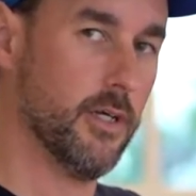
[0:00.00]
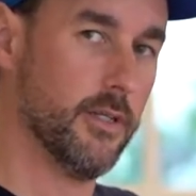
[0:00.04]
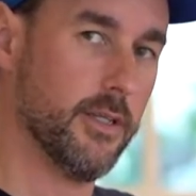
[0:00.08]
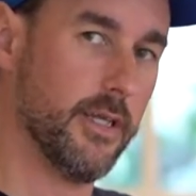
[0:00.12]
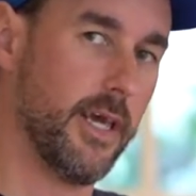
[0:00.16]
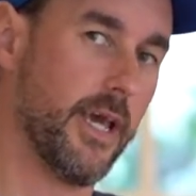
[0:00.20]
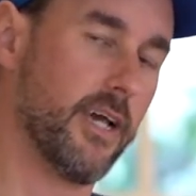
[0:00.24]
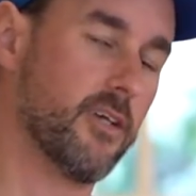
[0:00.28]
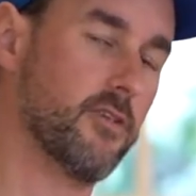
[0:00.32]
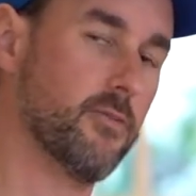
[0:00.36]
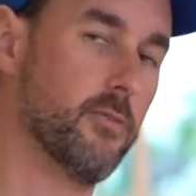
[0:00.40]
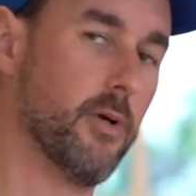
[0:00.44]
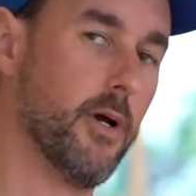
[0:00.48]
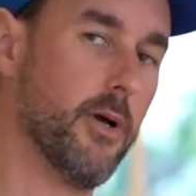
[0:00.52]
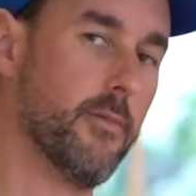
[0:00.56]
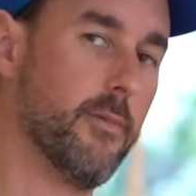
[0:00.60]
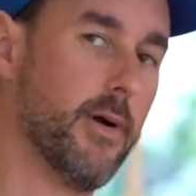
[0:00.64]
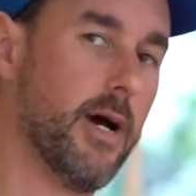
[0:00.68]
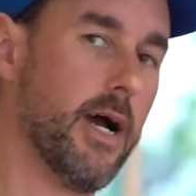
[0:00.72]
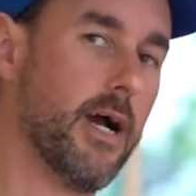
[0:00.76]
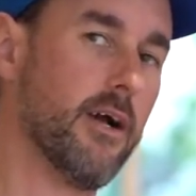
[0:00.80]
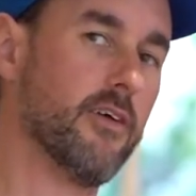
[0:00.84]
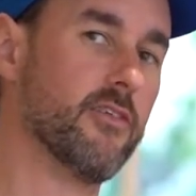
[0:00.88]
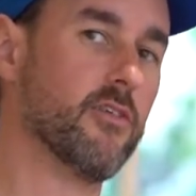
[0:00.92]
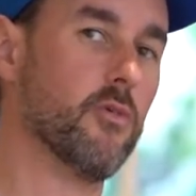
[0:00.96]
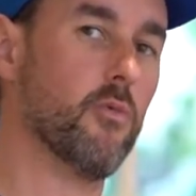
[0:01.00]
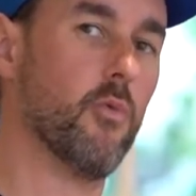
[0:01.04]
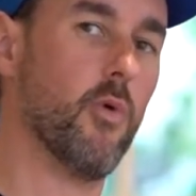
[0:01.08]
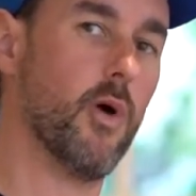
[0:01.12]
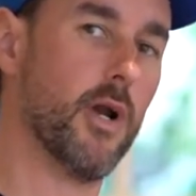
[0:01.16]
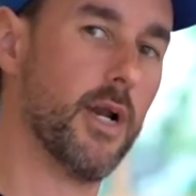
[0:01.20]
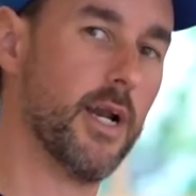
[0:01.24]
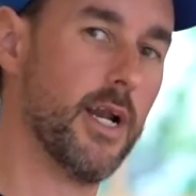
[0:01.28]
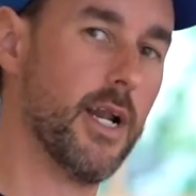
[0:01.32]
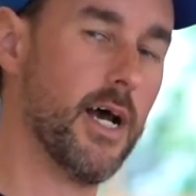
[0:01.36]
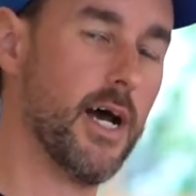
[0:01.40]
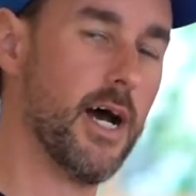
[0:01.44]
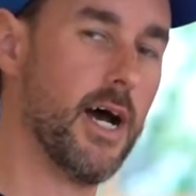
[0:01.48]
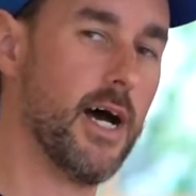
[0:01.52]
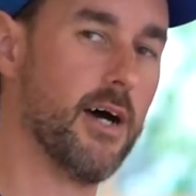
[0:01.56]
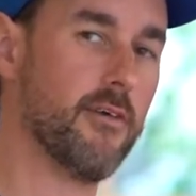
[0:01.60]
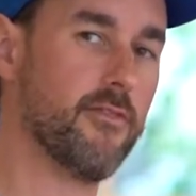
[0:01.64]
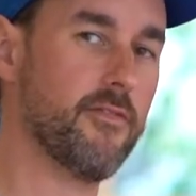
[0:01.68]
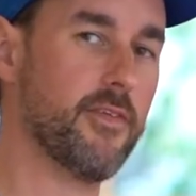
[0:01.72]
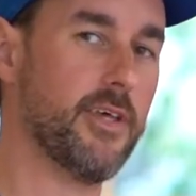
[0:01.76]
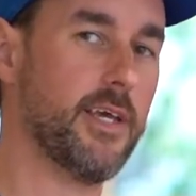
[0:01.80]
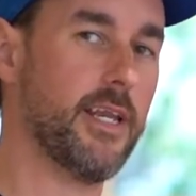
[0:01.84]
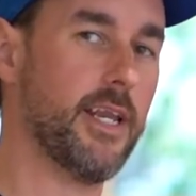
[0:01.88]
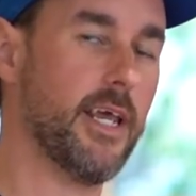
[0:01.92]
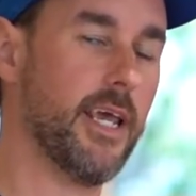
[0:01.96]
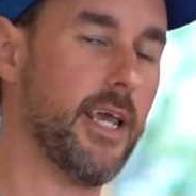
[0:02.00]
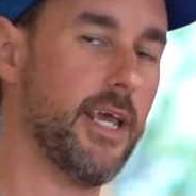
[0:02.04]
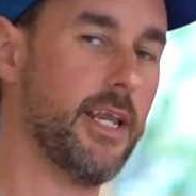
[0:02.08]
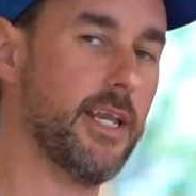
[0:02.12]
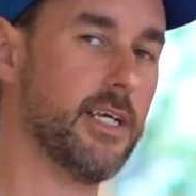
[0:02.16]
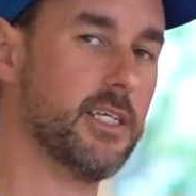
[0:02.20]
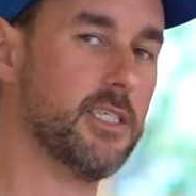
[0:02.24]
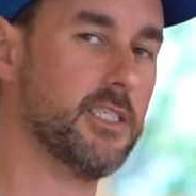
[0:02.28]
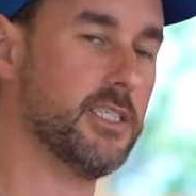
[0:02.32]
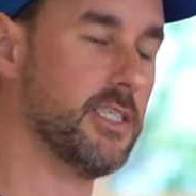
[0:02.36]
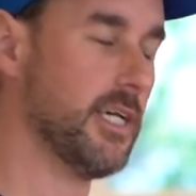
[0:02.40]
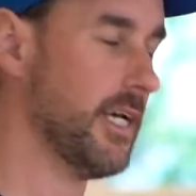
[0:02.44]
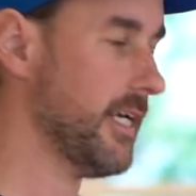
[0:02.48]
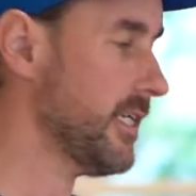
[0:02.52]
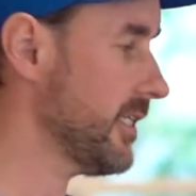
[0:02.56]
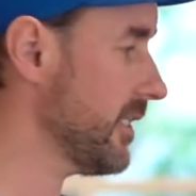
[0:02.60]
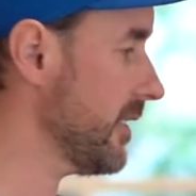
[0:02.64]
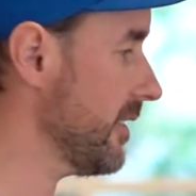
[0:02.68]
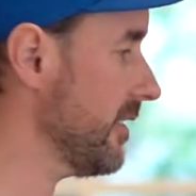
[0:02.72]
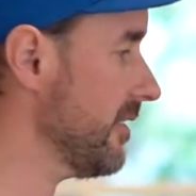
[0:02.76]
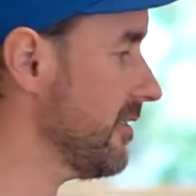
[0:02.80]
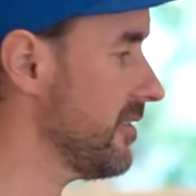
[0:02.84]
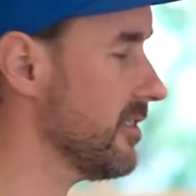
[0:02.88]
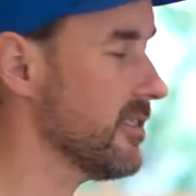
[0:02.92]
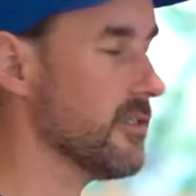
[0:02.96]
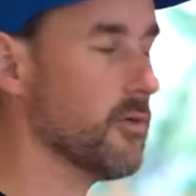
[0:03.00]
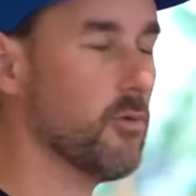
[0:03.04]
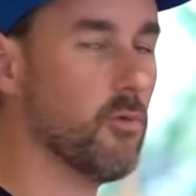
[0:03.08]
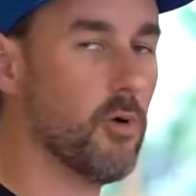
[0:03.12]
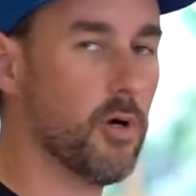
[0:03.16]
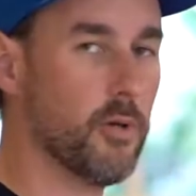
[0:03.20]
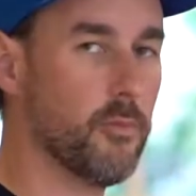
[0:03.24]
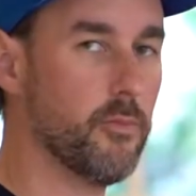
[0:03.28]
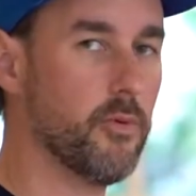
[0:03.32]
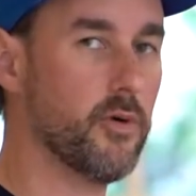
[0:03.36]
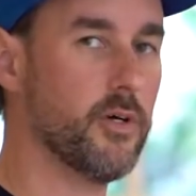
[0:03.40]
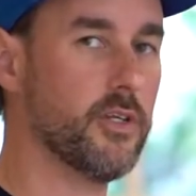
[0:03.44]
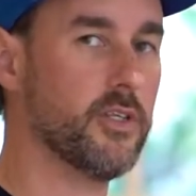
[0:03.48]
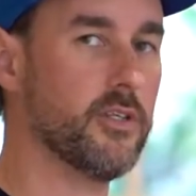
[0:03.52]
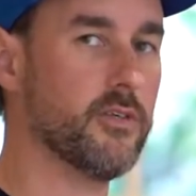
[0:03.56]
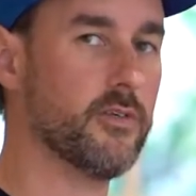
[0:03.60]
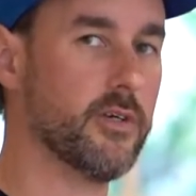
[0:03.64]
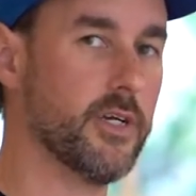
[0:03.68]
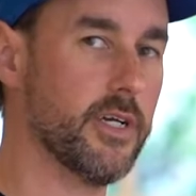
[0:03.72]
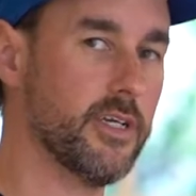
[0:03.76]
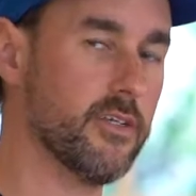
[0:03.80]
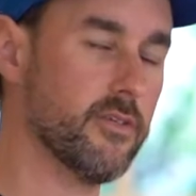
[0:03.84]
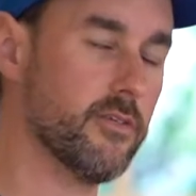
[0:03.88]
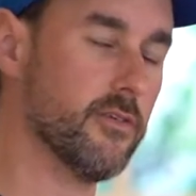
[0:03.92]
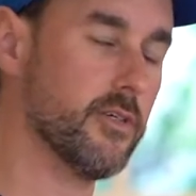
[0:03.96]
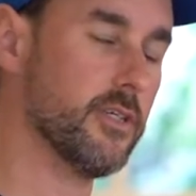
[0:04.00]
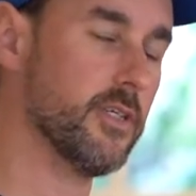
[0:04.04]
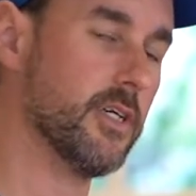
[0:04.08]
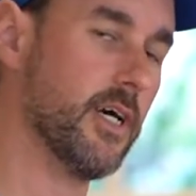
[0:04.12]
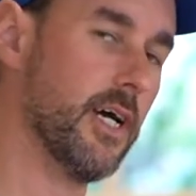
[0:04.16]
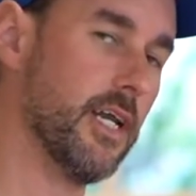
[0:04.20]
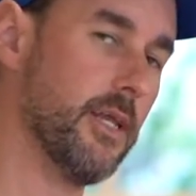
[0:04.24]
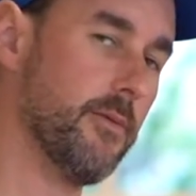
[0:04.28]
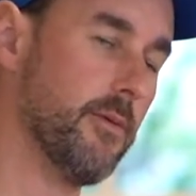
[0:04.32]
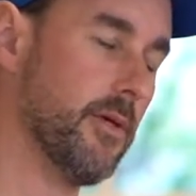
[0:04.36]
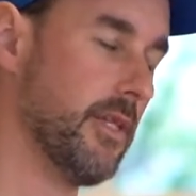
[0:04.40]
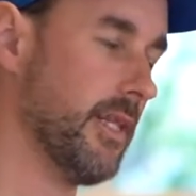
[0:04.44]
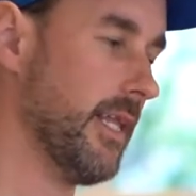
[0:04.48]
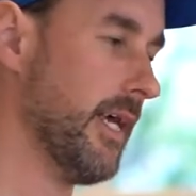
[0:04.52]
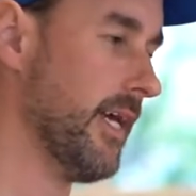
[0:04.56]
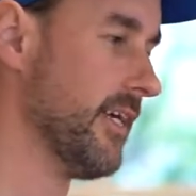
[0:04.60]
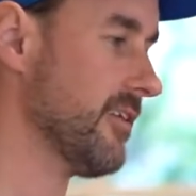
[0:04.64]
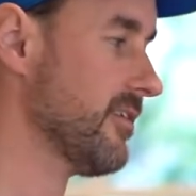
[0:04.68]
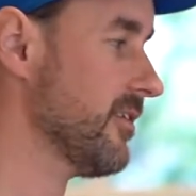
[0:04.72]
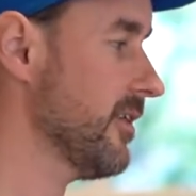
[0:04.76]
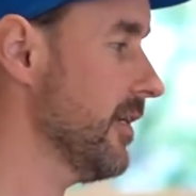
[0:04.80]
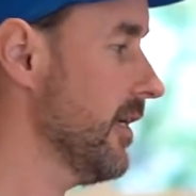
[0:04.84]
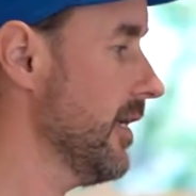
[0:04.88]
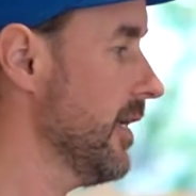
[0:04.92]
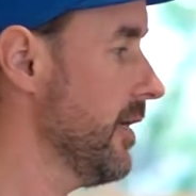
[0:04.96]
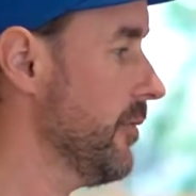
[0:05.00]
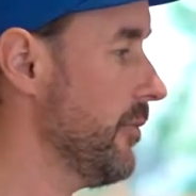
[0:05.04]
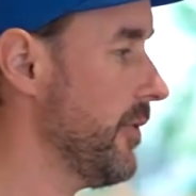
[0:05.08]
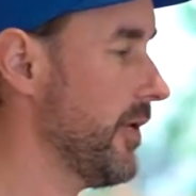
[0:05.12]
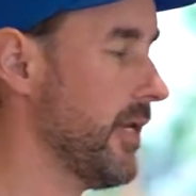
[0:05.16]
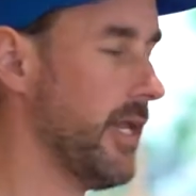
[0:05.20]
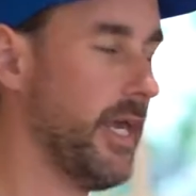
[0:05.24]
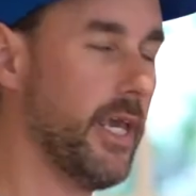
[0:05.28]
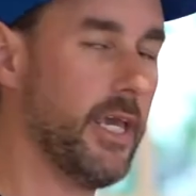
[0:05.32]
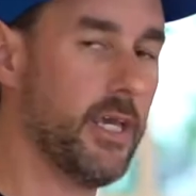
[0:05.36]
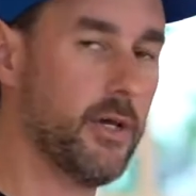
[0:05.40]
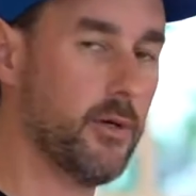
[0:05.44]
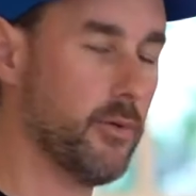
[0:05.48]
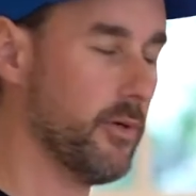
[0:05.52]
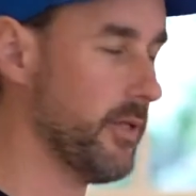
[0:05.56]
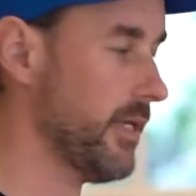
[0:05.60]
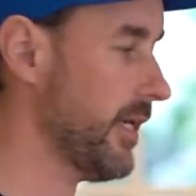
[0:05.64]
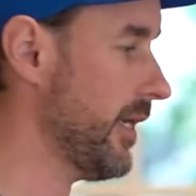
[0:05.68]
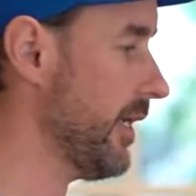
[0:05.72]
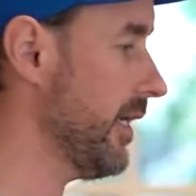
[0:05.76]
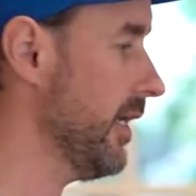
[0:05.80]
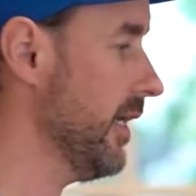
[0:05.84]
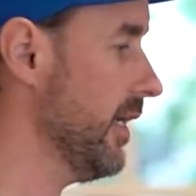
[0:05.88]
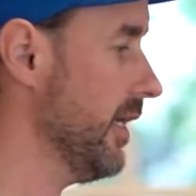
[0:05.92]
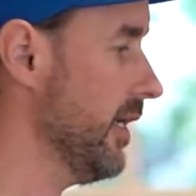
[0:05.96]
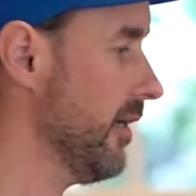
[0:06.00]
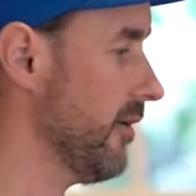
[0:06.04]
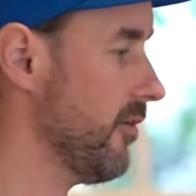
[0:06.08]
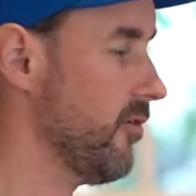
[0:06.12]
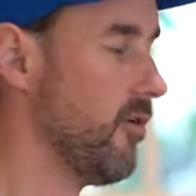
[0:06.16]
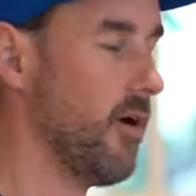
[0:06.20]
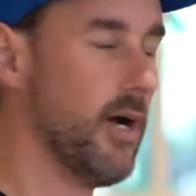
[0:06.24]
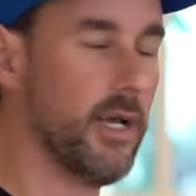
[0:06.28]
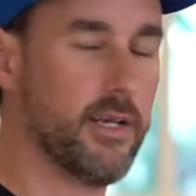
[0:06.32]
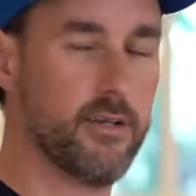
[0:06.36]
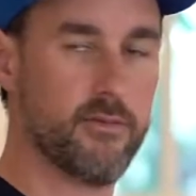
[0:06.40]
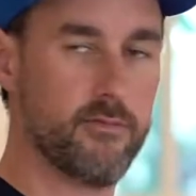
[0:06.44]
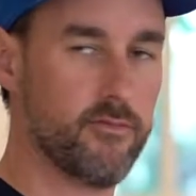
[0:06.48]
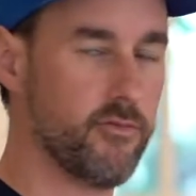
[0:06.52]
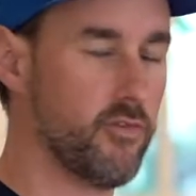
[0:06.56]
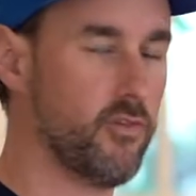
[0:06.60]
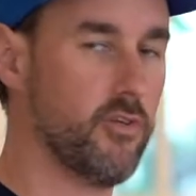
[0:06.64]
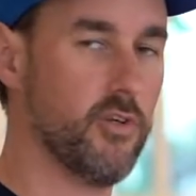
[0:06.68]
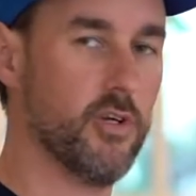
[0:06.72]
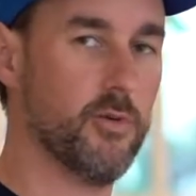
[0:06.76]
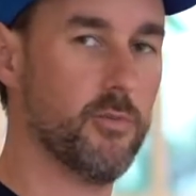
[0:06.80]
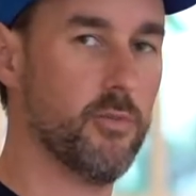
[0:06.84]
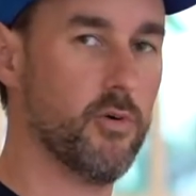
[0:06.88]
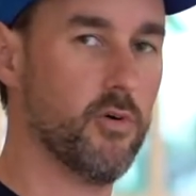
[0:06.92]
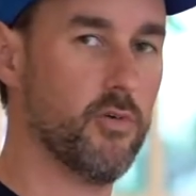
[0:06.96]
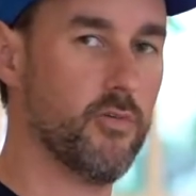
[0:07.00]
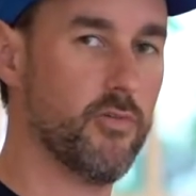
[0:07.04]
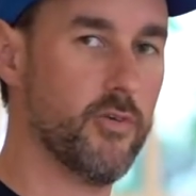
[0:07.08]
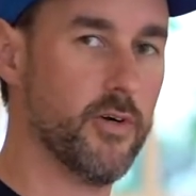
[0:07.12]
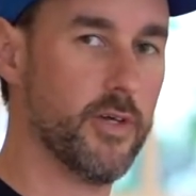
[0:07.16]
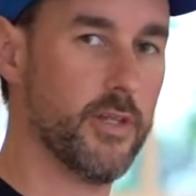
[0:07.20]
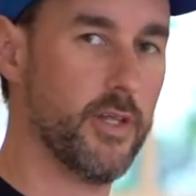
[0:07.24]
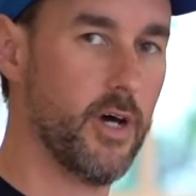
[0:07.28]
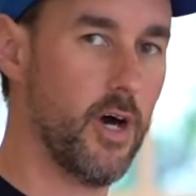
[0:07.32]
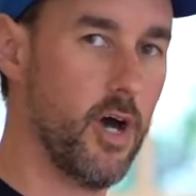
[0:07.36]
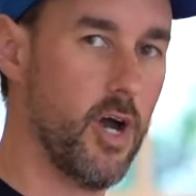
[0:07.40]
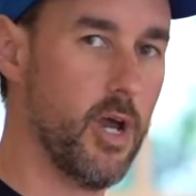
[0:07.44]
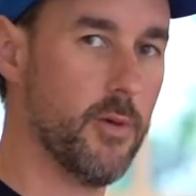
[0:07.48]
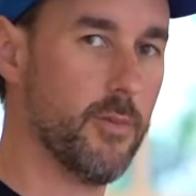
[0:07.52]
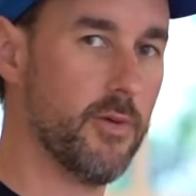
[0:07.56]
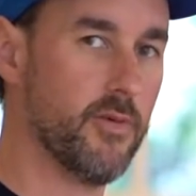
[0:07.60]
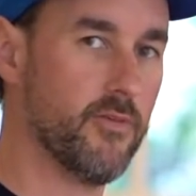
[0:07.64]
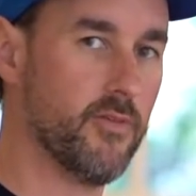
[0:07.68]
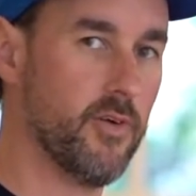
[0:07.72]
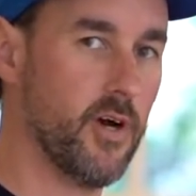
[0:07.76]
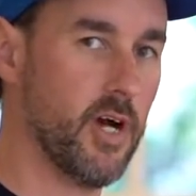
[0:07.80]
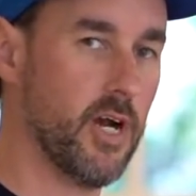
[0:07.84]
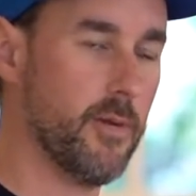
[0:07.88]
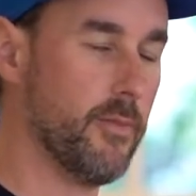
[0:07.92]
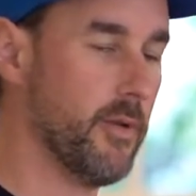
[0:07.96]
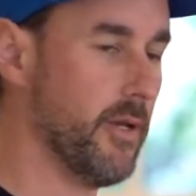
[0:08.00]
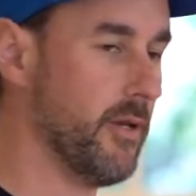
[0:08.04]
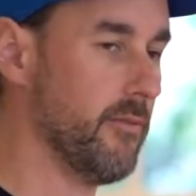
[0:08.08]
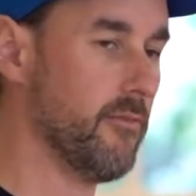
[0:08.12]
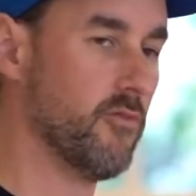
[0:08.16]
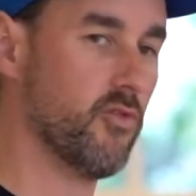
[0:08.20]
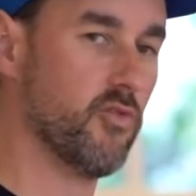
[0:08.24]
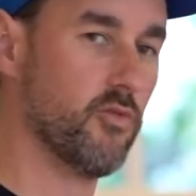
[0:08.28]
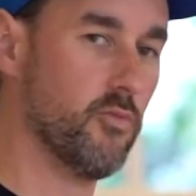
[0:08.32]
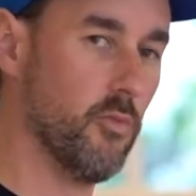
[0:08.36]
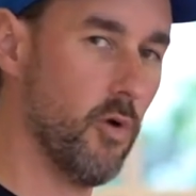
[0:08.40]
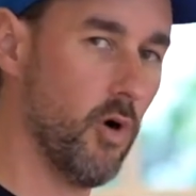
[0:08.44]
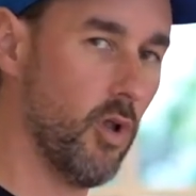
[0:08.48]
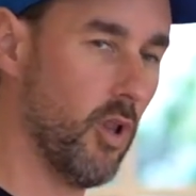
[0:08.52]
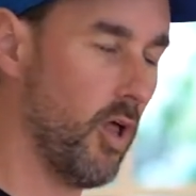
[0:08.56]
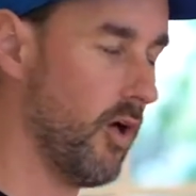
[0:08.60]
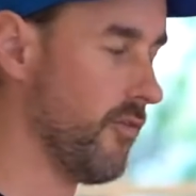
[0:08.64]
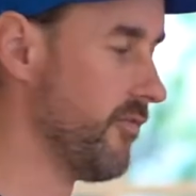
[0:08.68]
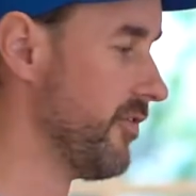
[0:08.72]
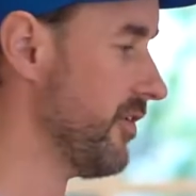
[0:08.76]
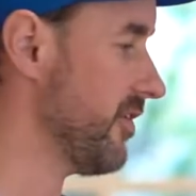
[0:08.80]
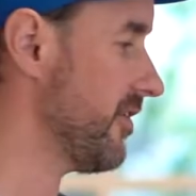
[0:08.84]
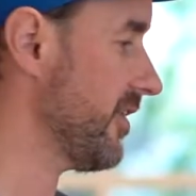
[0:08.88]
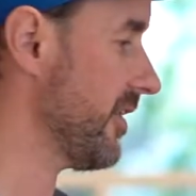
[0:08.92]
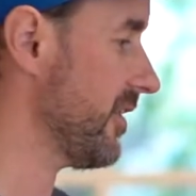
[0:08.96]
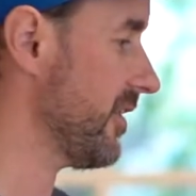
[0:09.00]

The Expo Bar is a 1.5 litre heat exchanger. This is a 1.3, so a tiny bit less, but equally quite suitable for the home environment, small office,